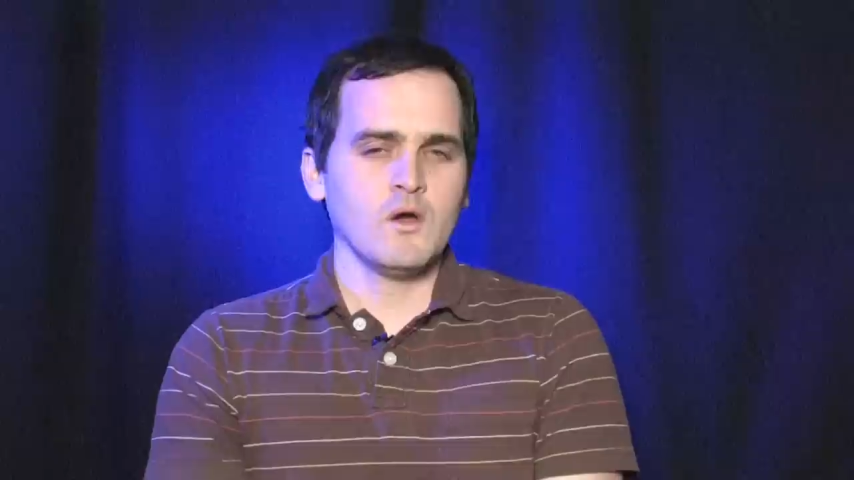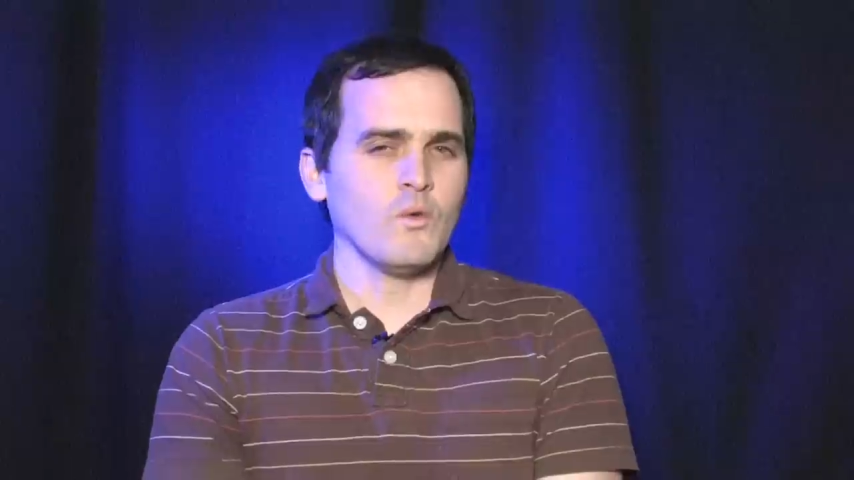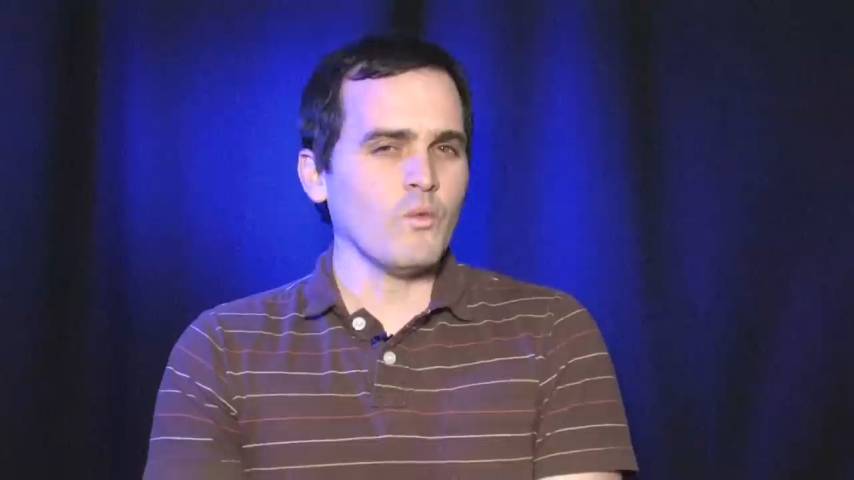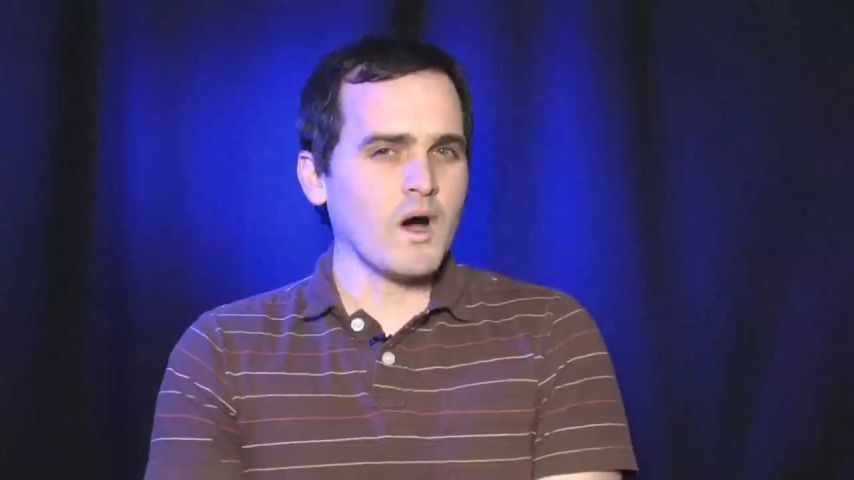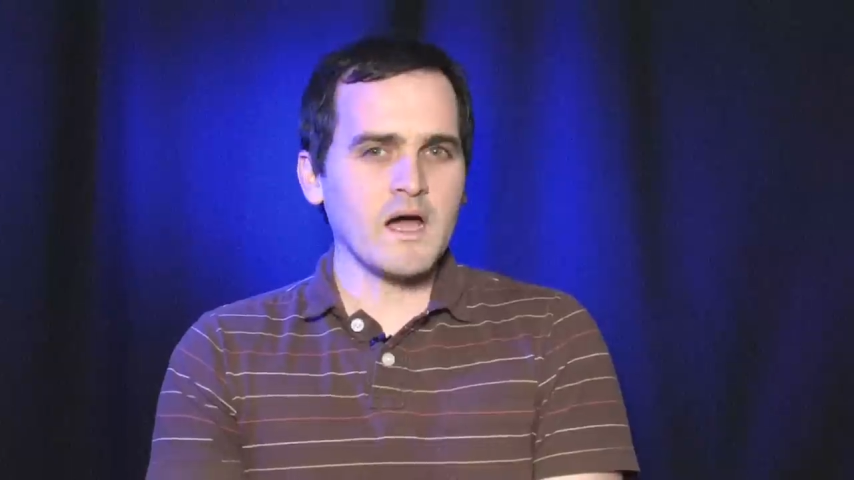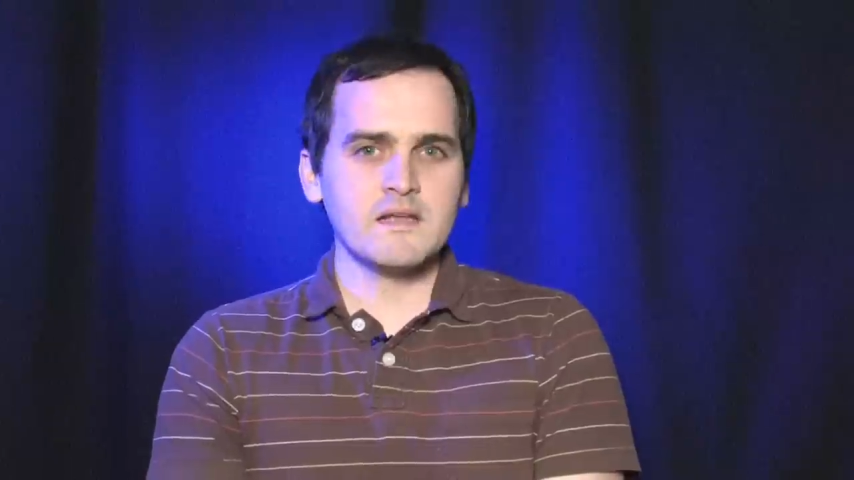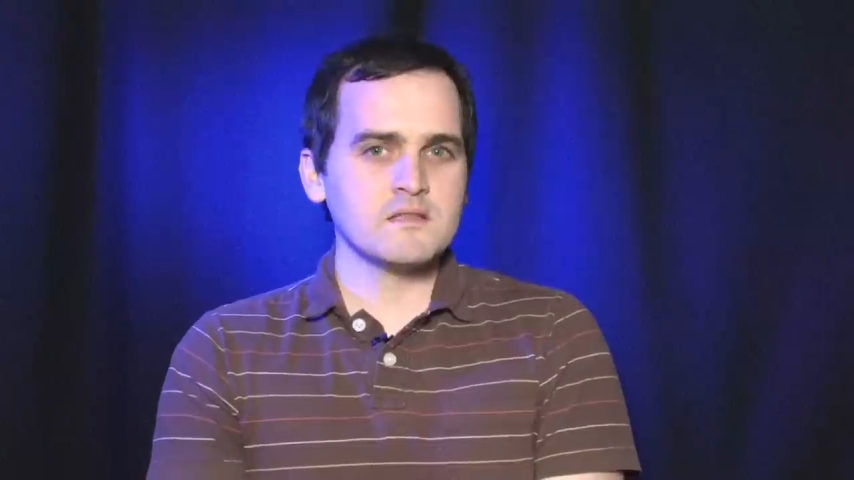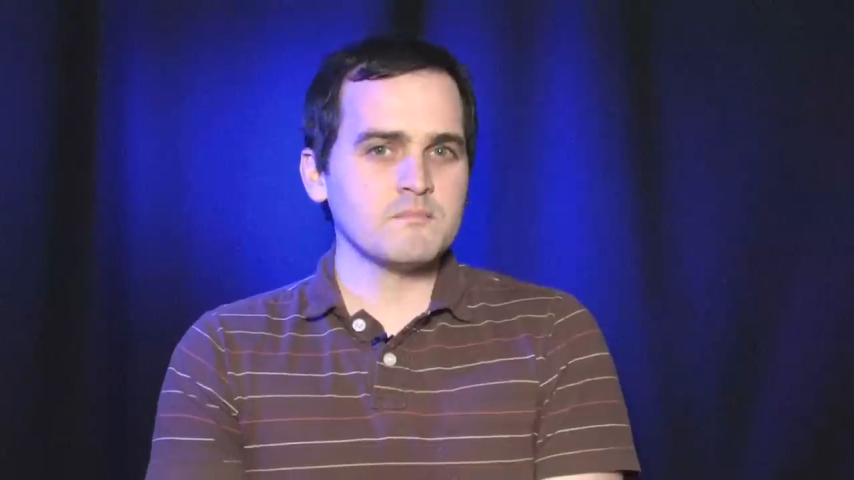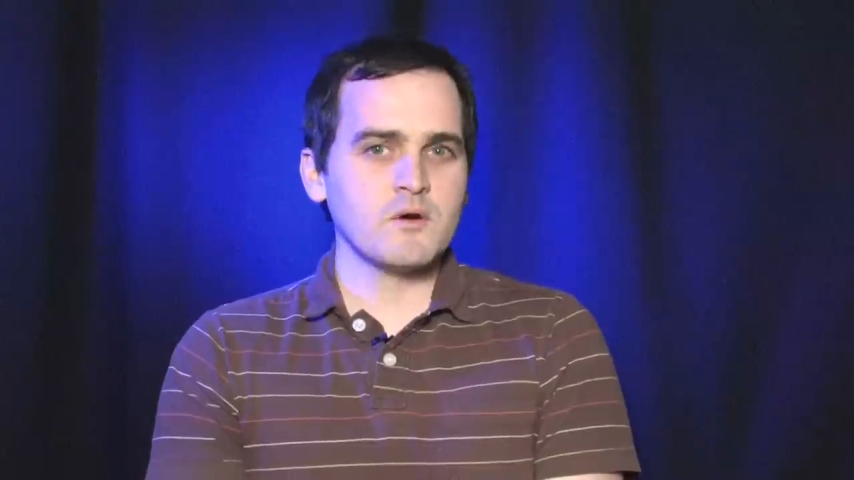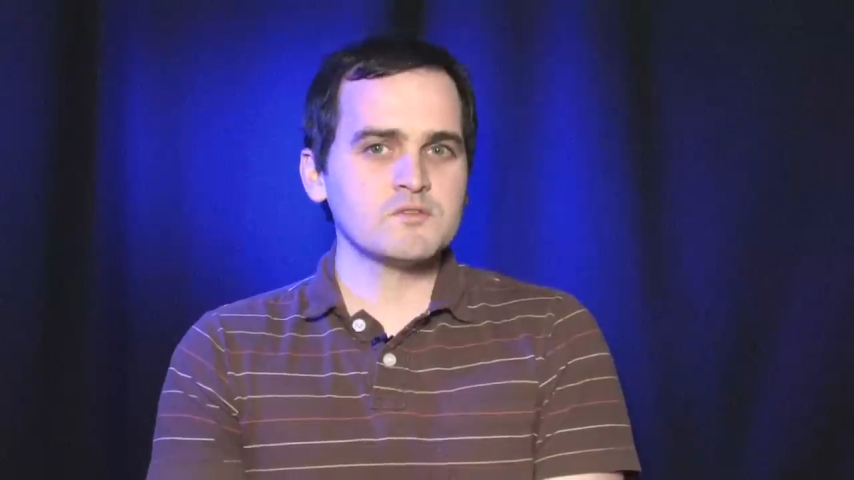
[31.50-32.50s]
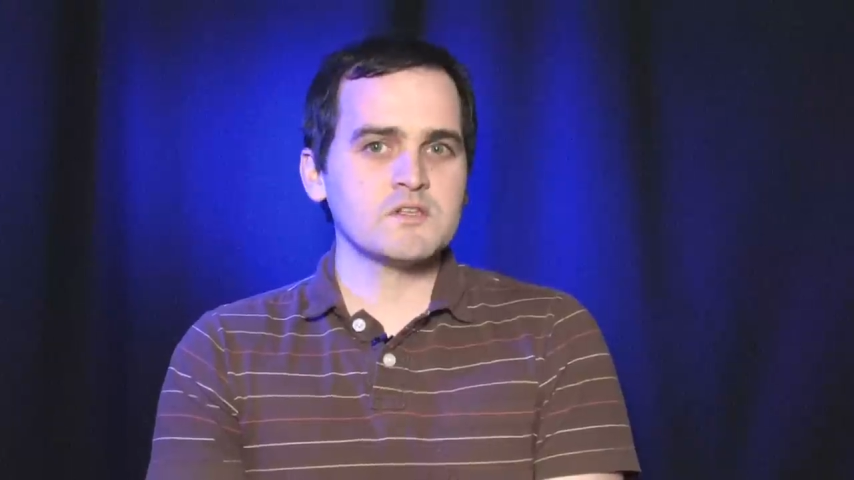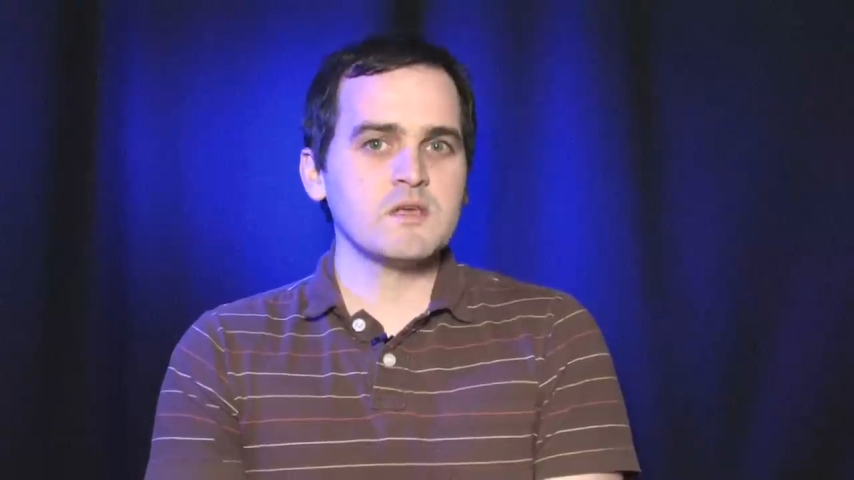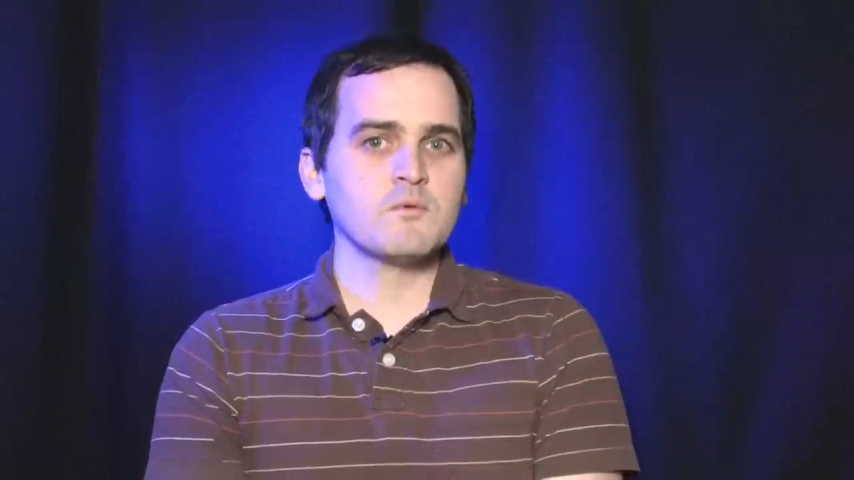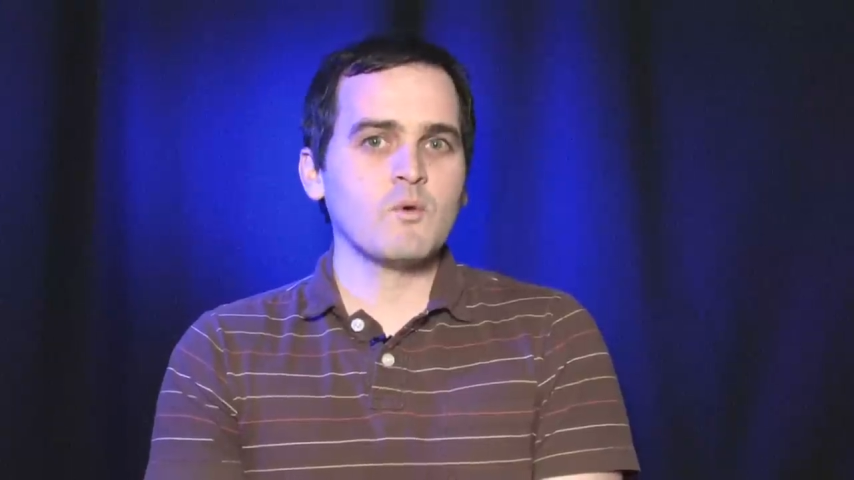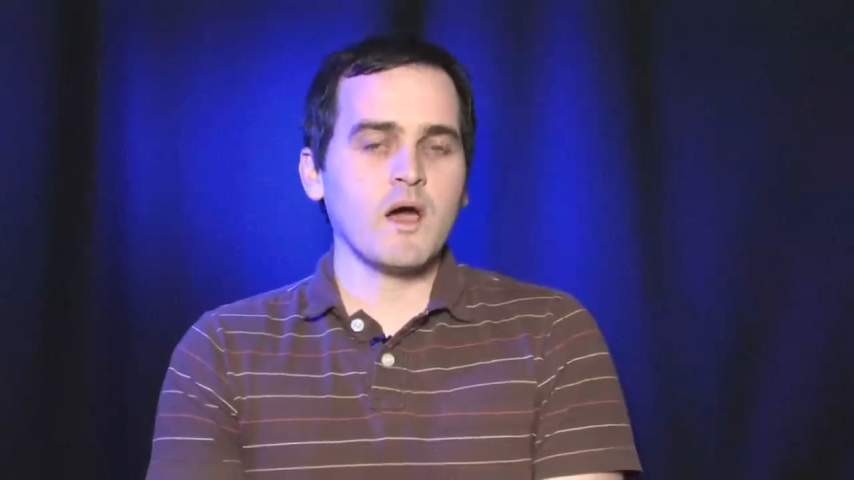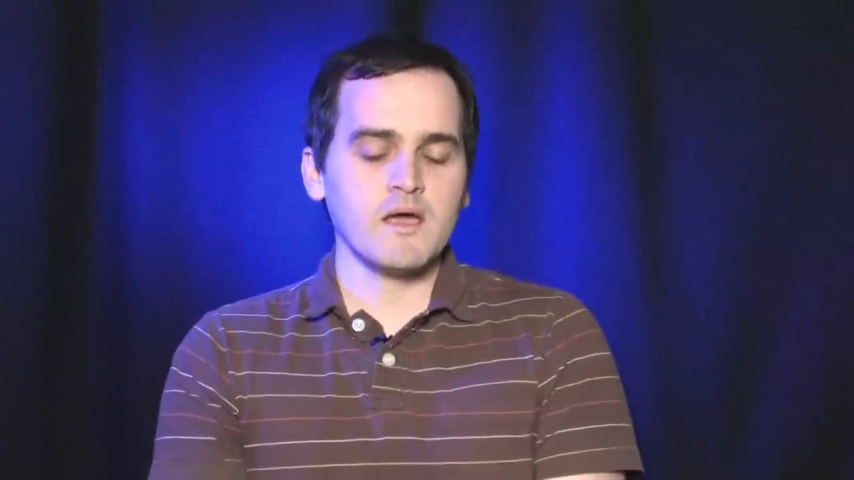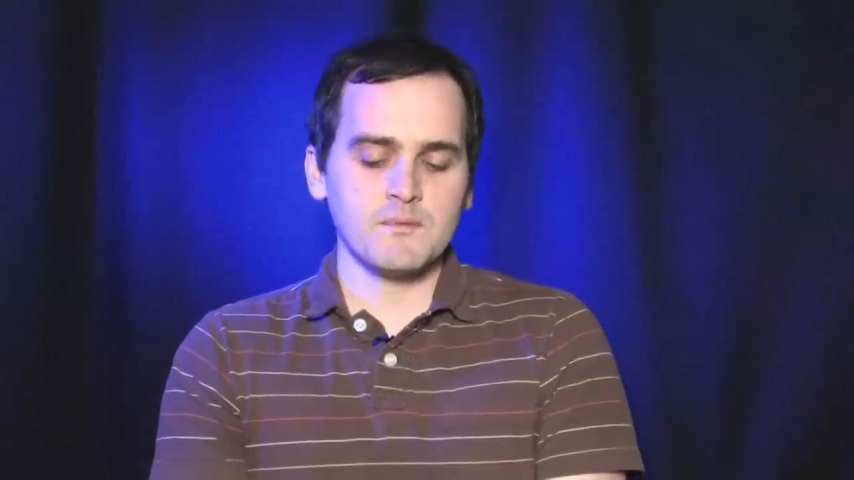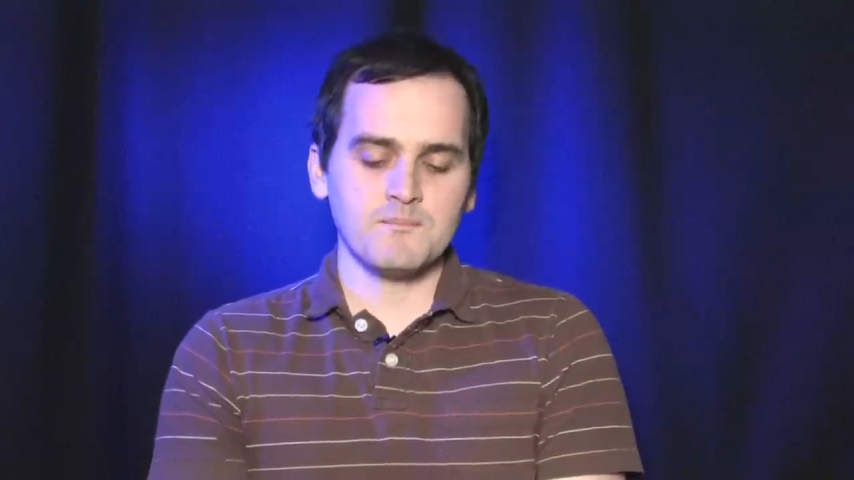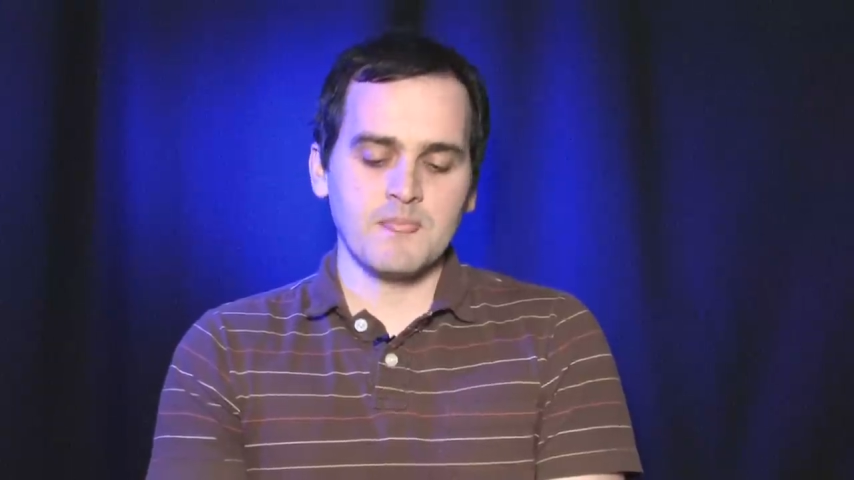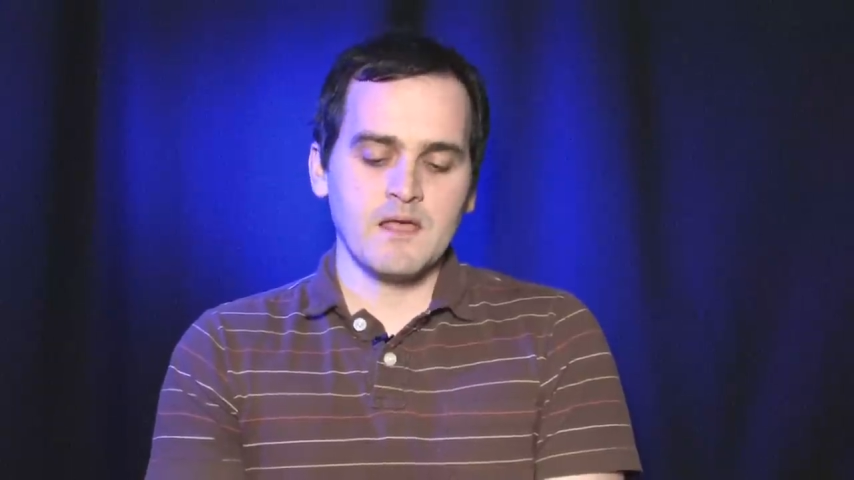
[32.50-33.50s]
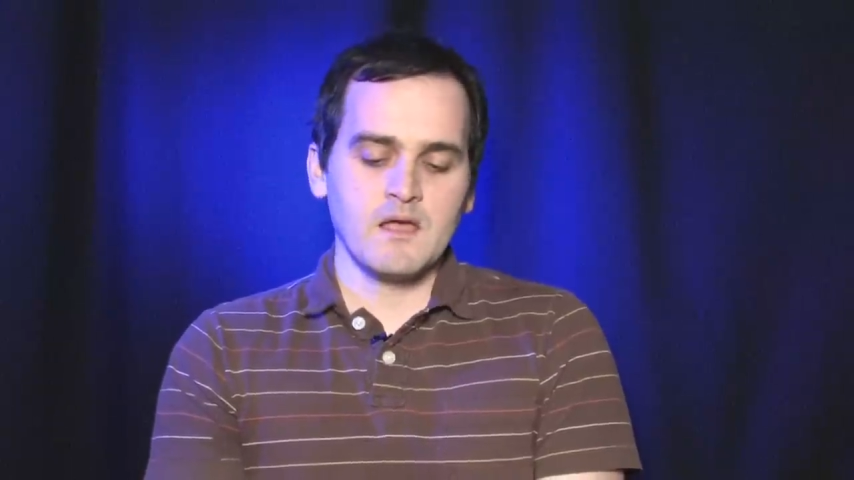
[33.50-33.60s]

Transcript: Why did the Post keep quiet?